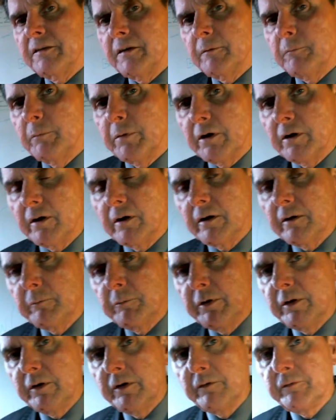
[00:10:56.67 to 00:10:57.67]
bird,
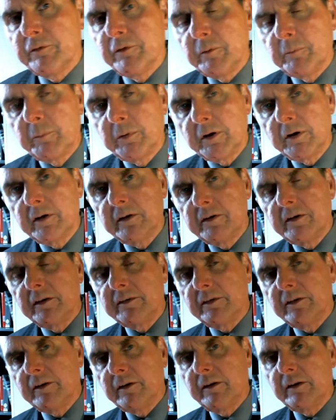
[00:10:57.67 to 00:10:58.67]
beautiful bird.
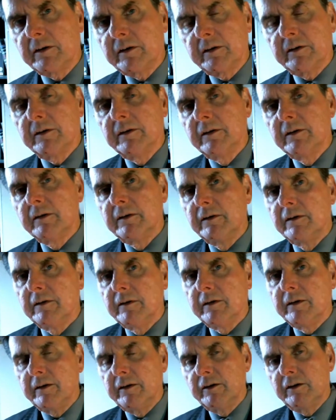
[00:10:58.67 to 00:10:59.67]
Doesn't look,
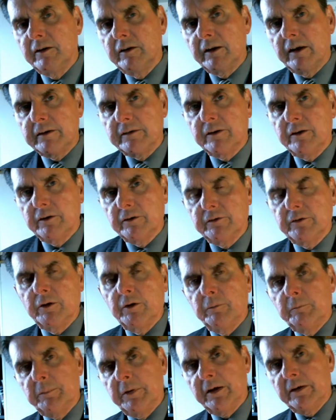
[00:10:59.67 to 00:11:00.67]
like those
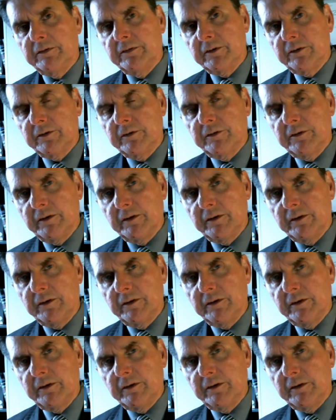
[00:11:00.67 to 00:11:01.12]
old buzzards in